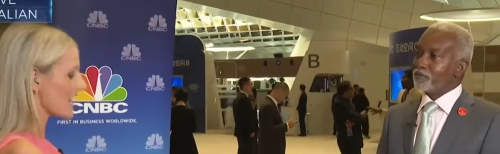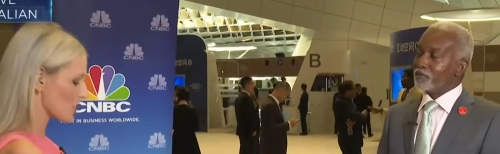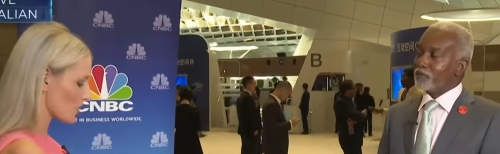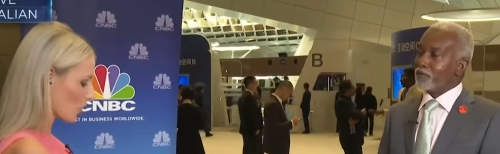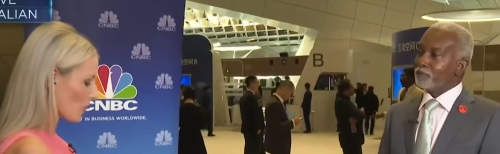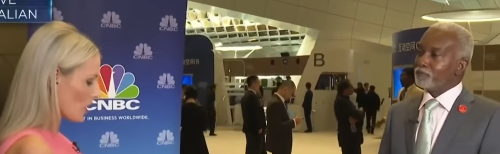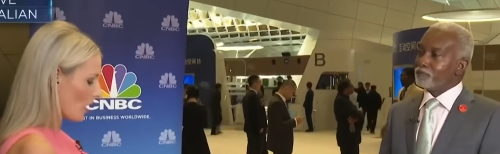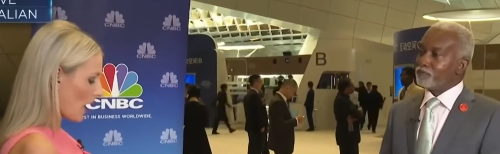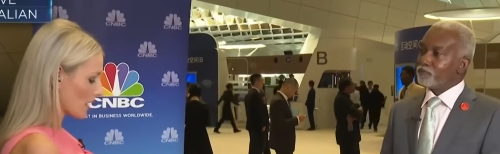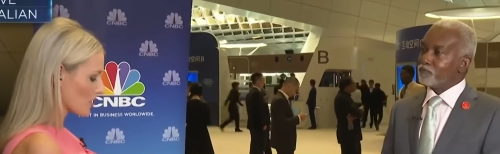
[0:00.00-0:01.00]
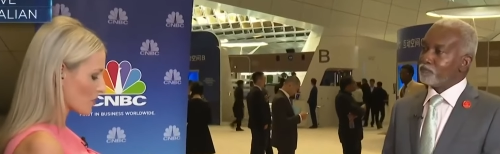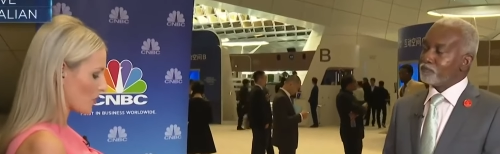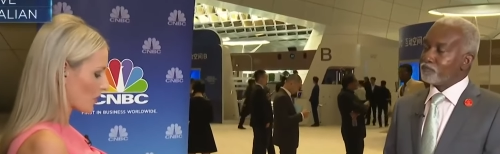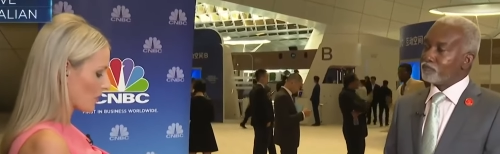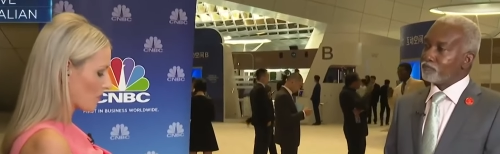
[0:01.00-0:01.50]
Speaker 1: And so I just
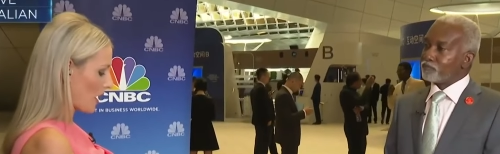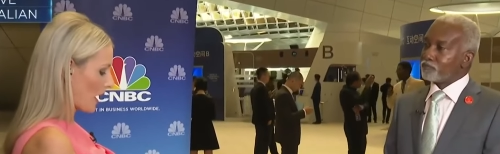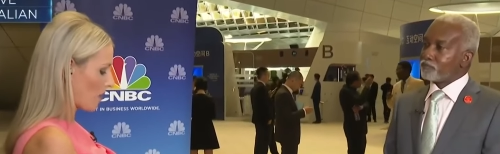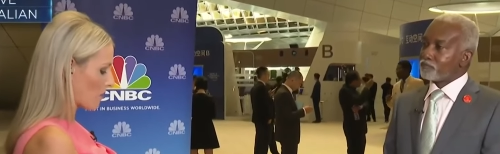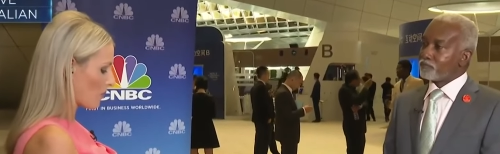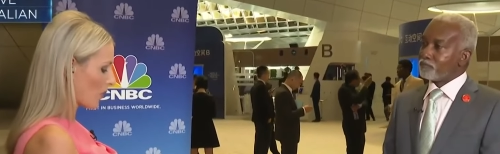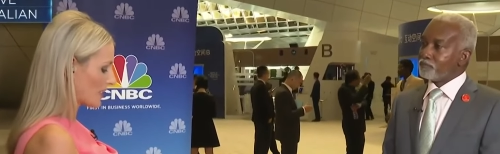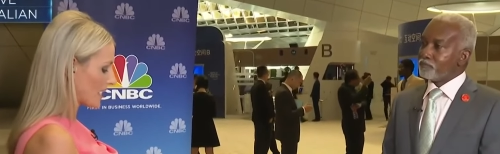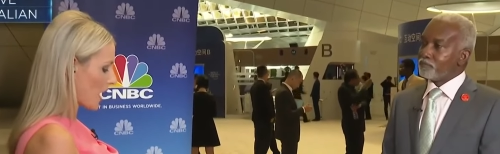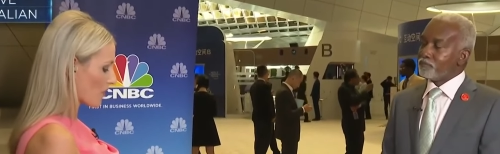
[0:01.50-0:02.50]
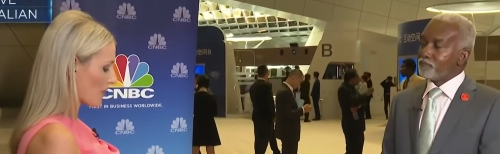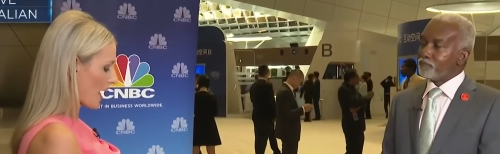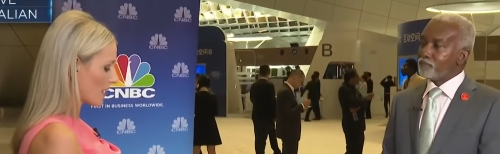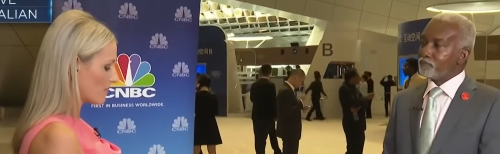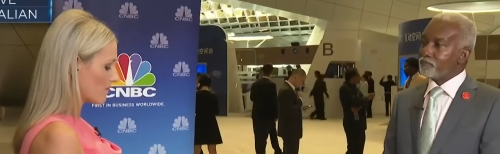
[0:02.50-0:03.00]
want to um, point out
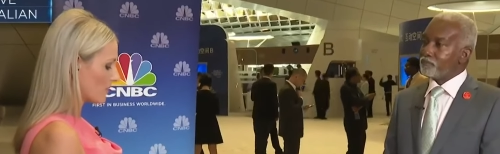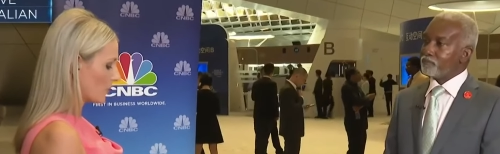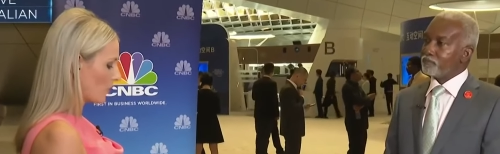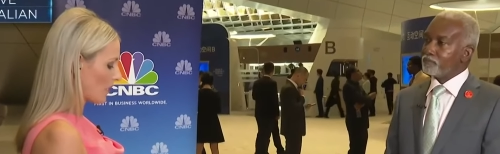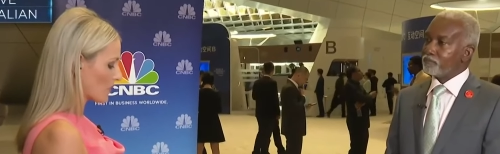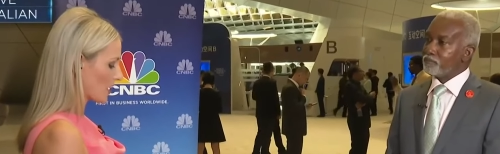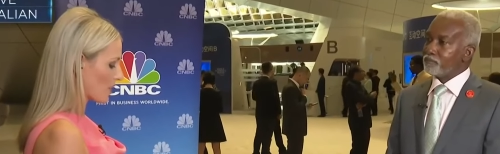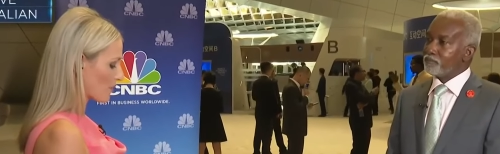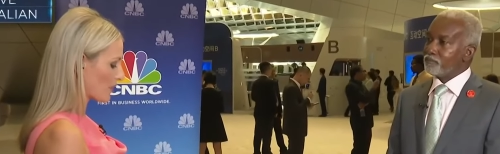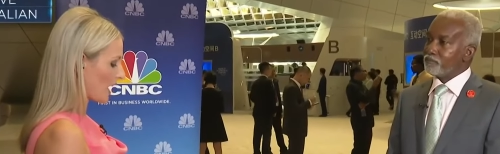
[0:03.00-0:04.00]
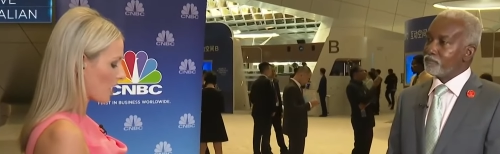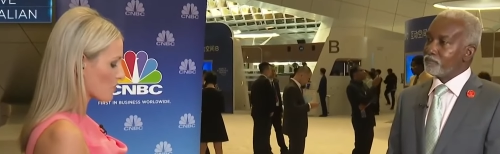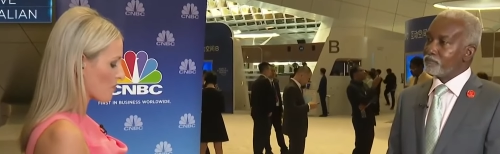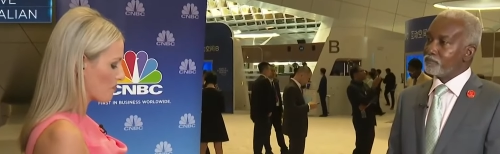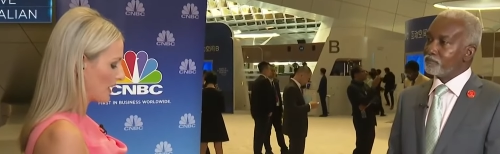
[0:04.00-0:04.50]
that you have seen
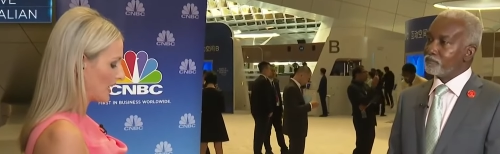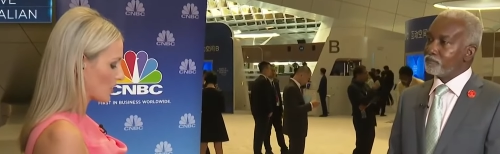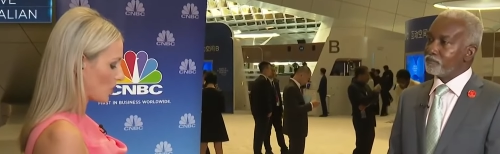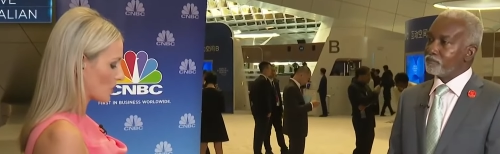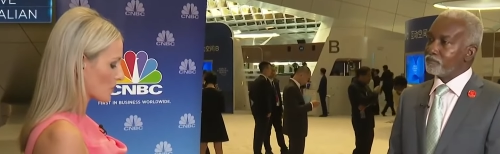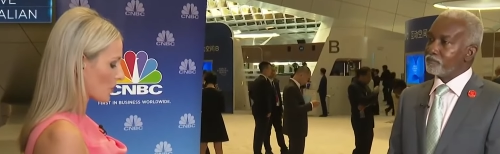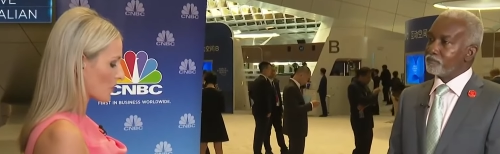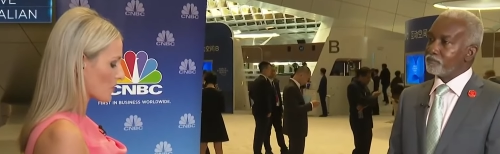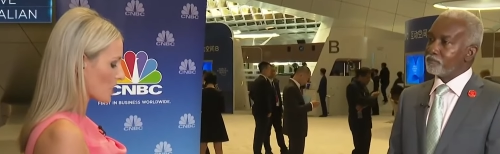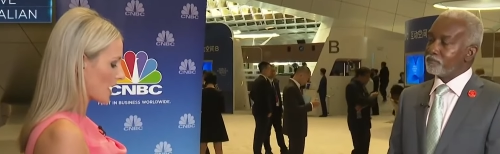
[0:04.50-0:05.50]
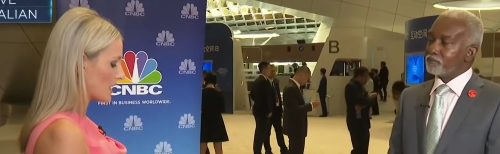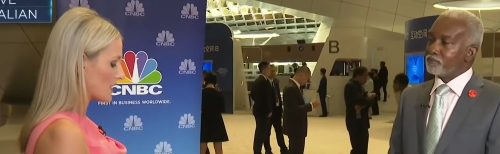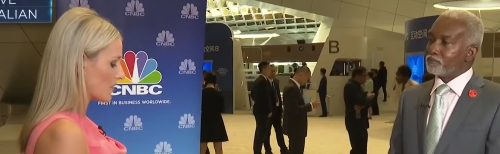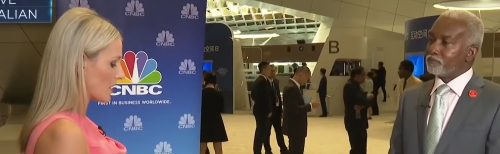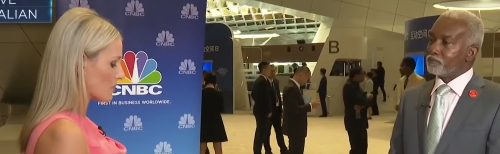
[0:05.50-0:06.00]
$300 million worth of
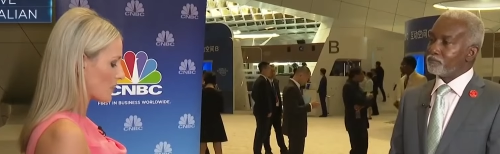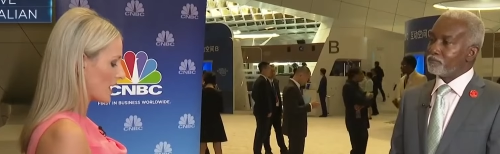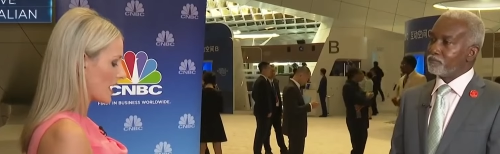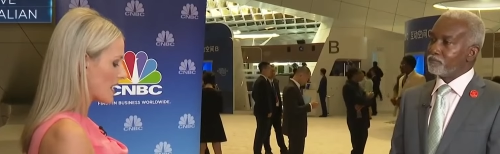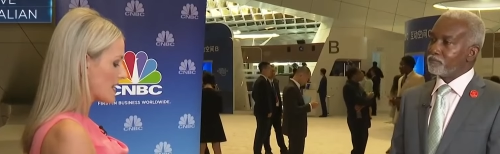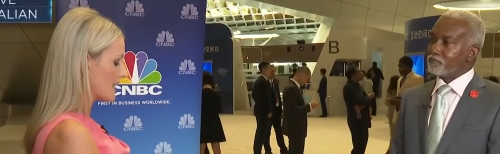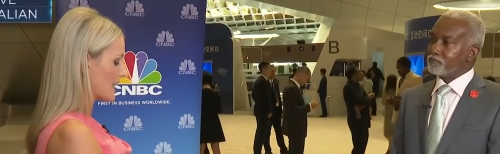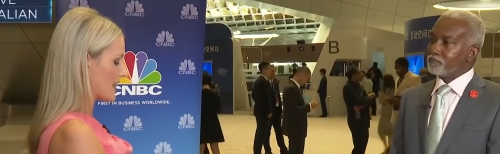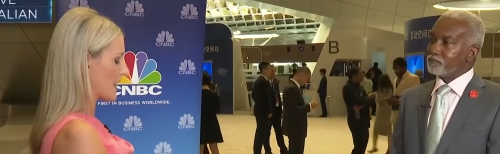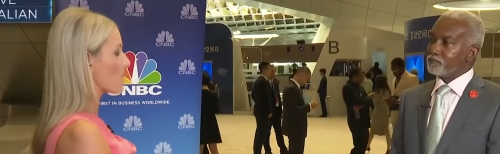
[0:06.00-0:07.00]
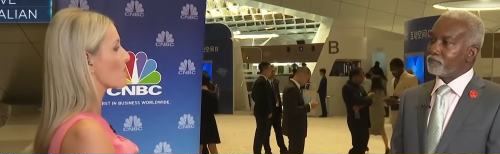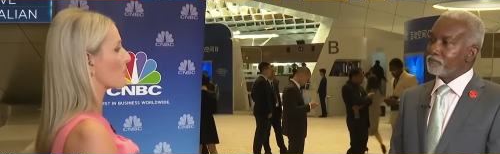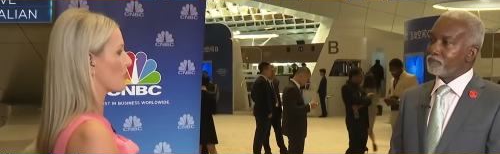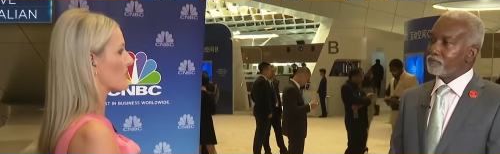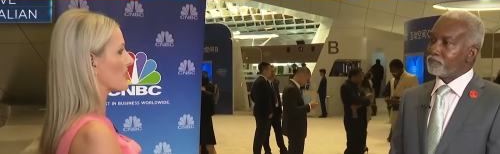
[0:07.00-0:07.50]
Chinese investment in lithium
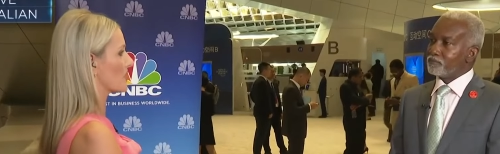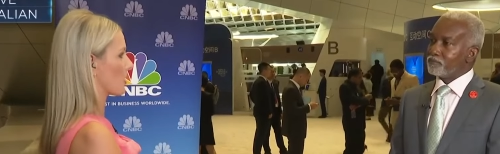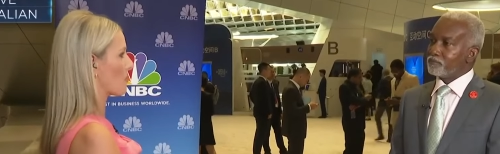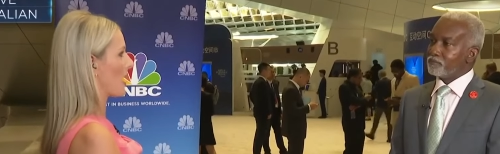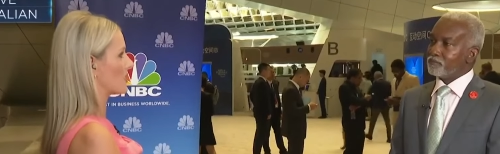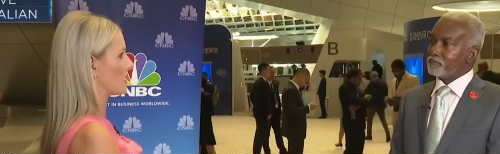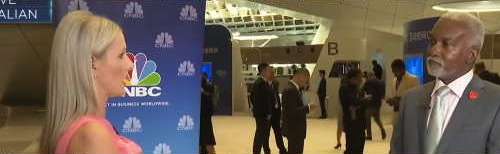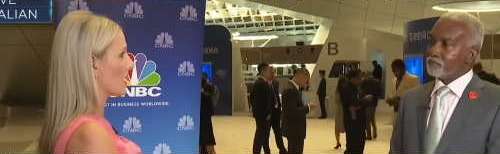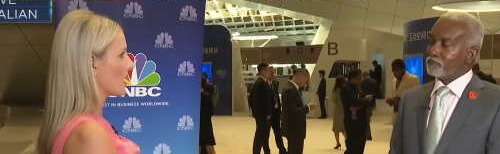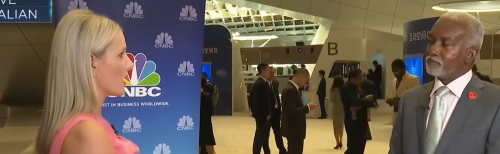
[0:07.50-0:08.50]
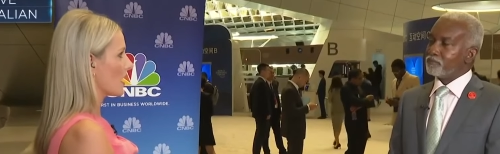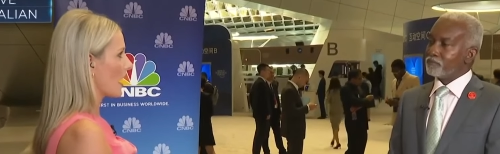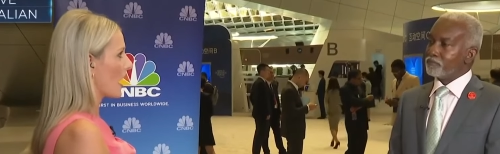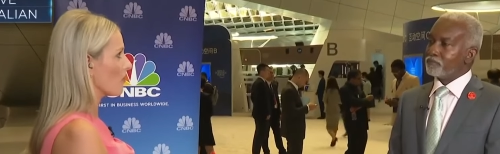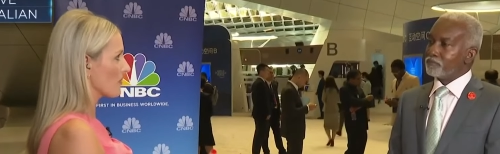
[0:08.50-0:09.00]
processing capacity
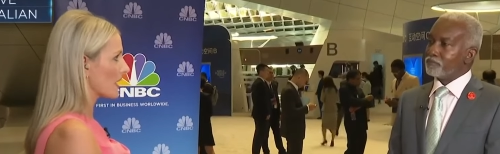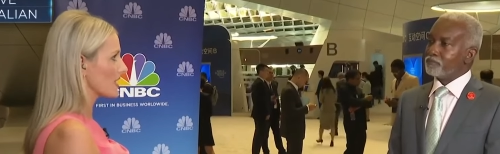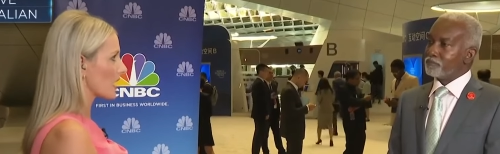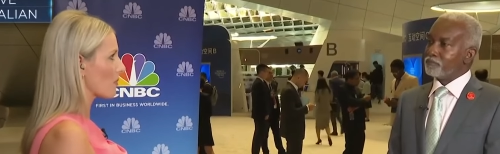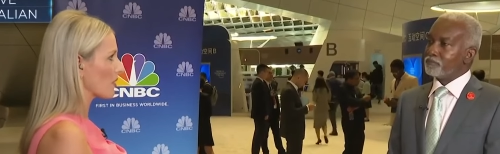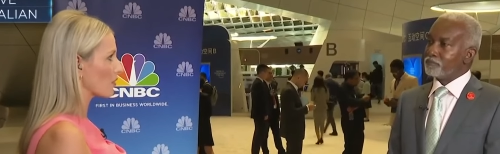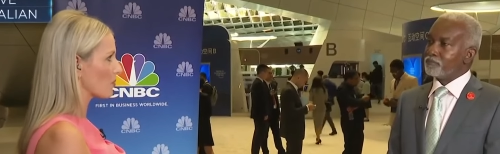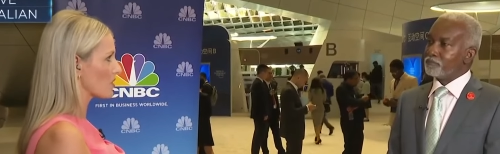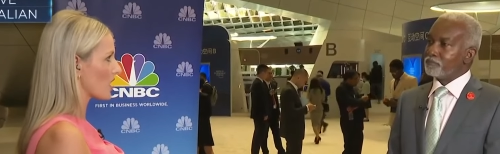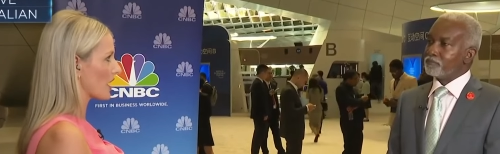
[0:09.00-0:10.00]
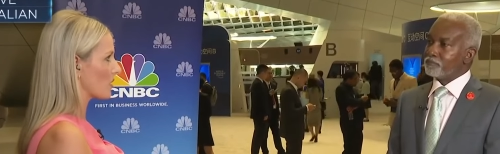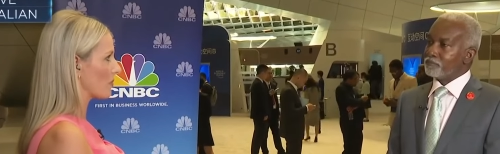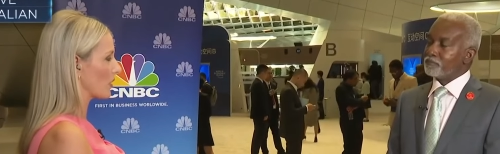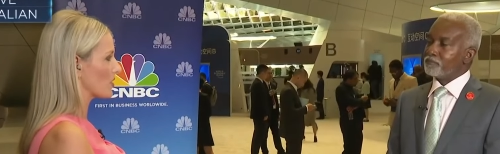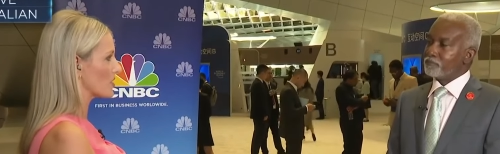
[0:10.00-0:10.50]
um, that is coming from China
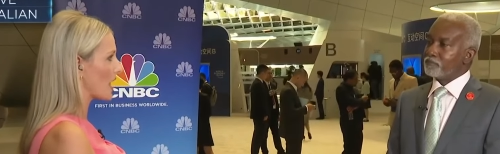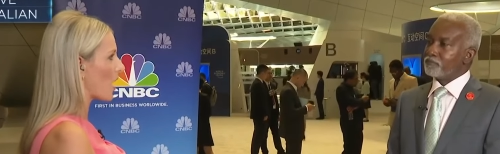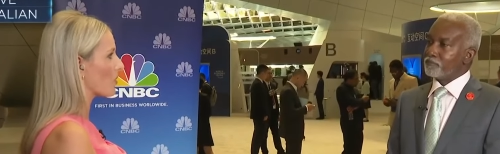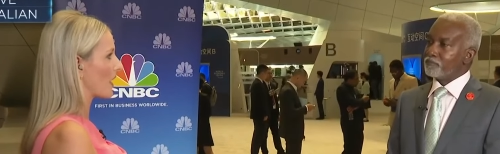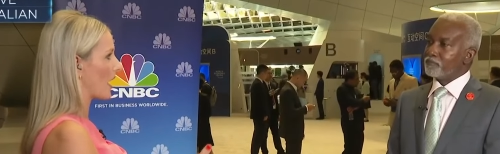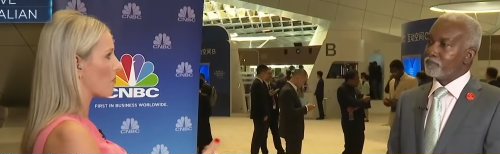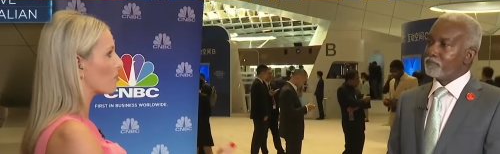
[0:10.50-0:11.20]
because now they are